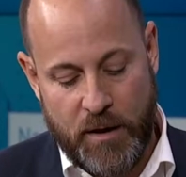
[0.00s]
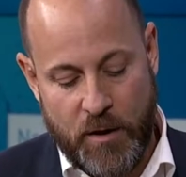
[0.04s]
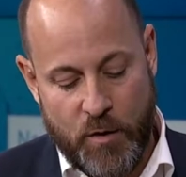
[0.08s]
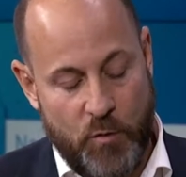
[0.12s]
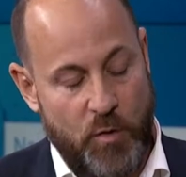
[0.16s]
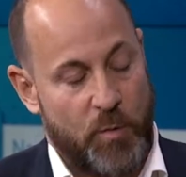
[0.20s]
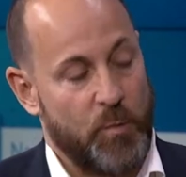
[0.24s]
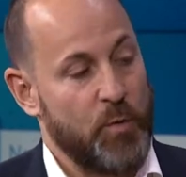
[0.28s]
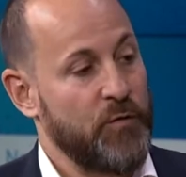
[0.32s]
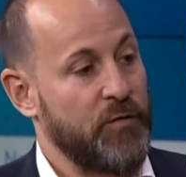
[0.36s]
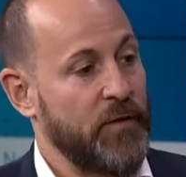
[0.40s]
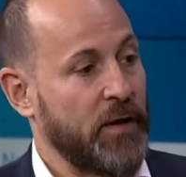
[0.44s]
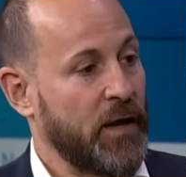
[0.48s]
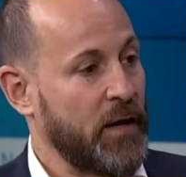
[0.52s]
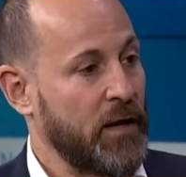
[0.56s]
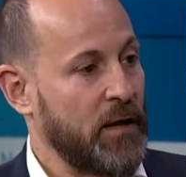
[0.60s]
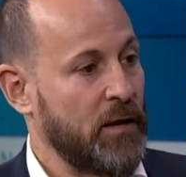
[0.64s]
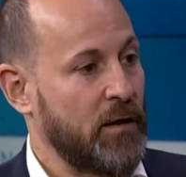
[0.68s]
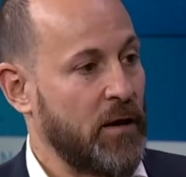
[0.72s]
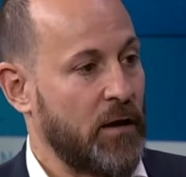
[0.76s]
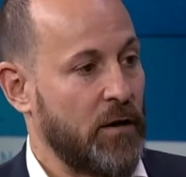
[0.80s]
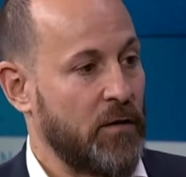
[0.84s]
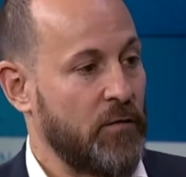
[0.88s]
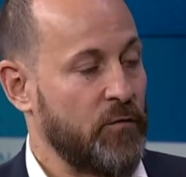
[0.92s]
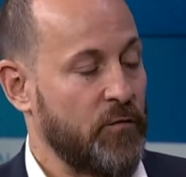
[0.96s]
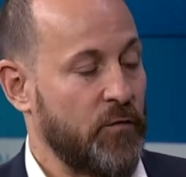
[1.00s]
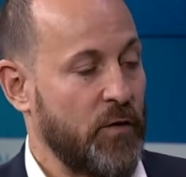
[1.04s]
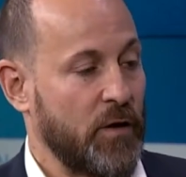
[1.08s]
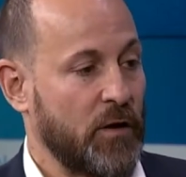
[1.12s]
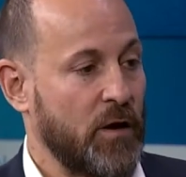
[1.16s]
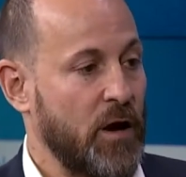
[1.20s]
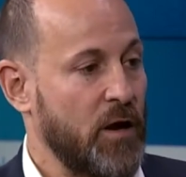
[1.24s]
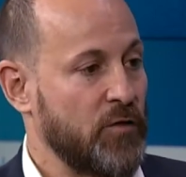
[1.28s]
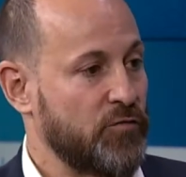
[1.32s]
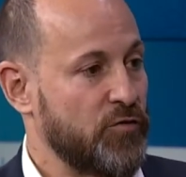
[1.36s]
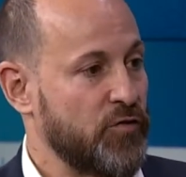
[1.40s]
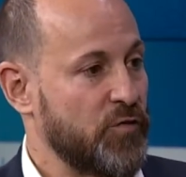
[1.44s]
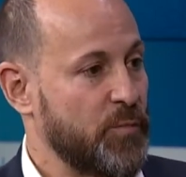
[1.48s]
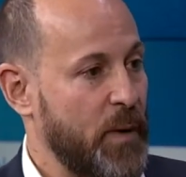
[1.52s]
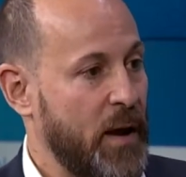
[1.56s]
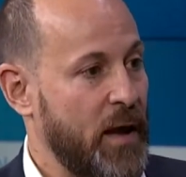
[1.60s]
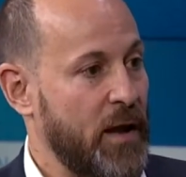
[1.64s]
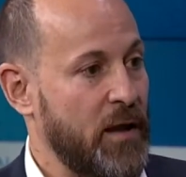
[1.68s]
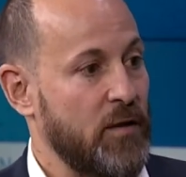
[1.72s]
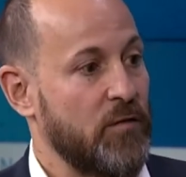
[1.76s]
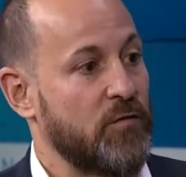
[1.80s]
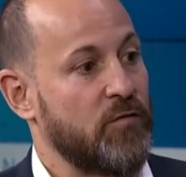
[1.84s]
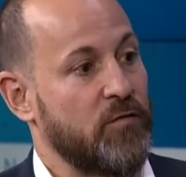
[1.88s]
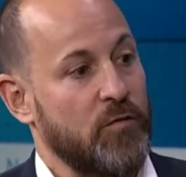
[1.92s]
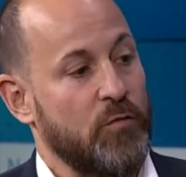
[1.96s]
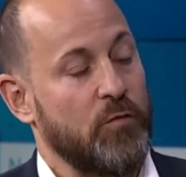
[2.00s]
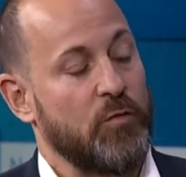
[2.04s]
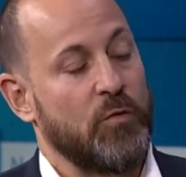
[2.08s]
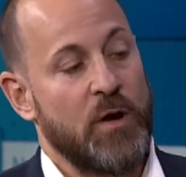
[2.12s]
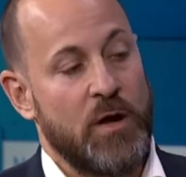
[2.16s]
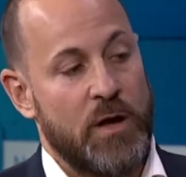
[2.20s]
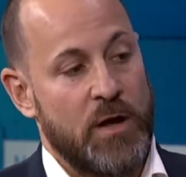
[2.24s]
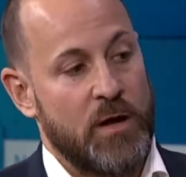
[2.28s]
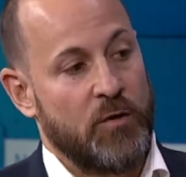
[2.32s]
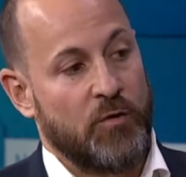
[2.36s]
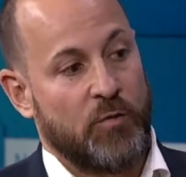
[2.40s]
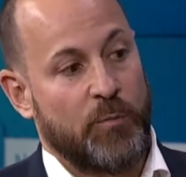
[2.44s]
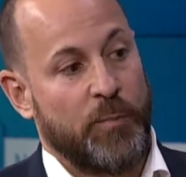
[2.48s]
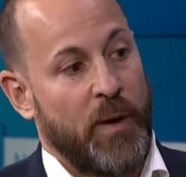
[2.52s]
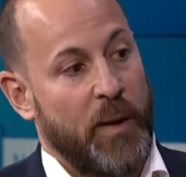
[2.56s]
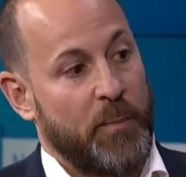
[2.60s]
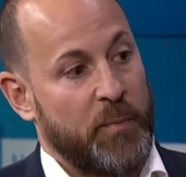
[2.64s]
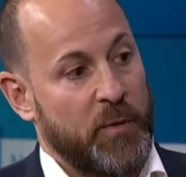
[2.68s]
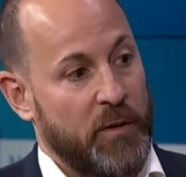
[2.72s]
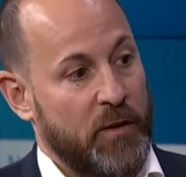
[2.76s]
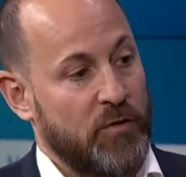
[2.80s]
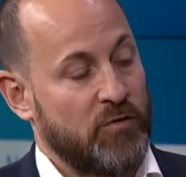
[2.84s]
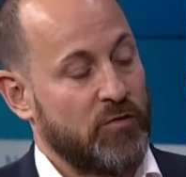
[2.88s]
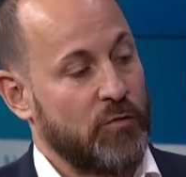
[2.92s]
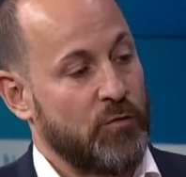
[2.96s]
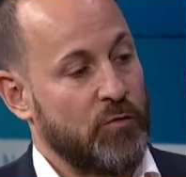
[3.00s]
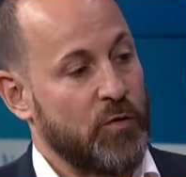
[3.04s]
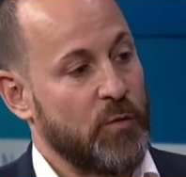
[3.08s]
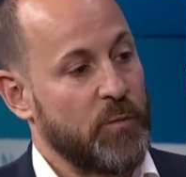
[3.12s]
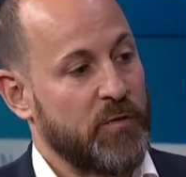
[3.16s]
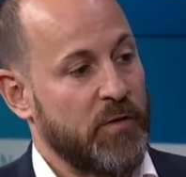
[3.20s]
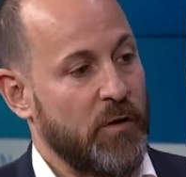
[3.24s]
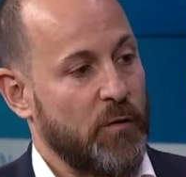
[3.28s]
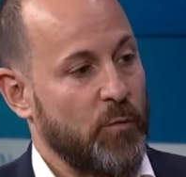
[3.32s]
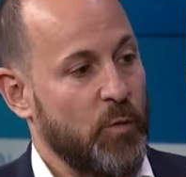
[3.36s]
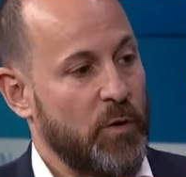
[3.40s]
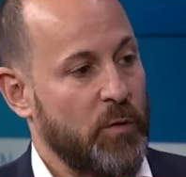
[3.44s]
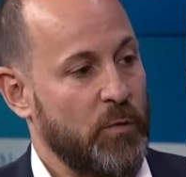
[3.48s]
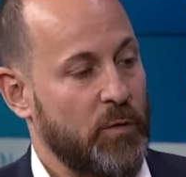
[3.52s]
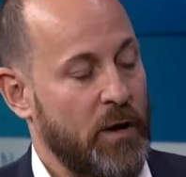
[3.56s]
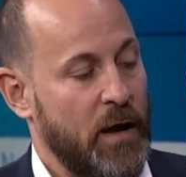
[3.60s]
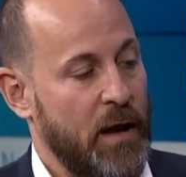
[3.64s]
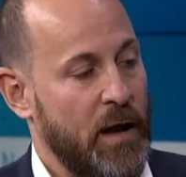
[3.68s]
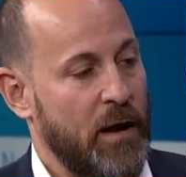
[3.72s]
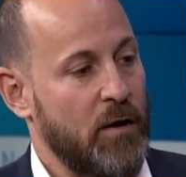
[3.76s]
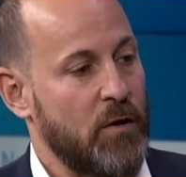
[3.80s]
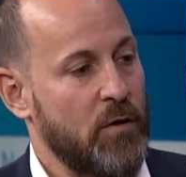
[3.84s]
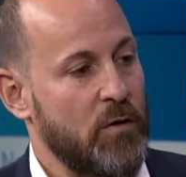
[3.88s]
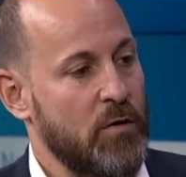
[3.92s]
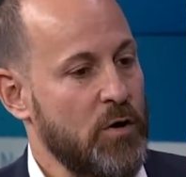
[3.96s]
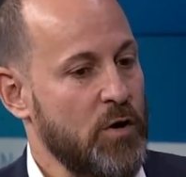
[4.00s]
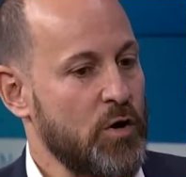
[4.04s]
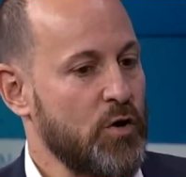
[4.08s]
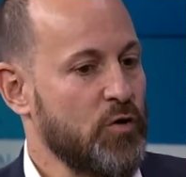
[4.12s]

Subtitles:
removing any kind of unconscious bias to population groups that we would hire.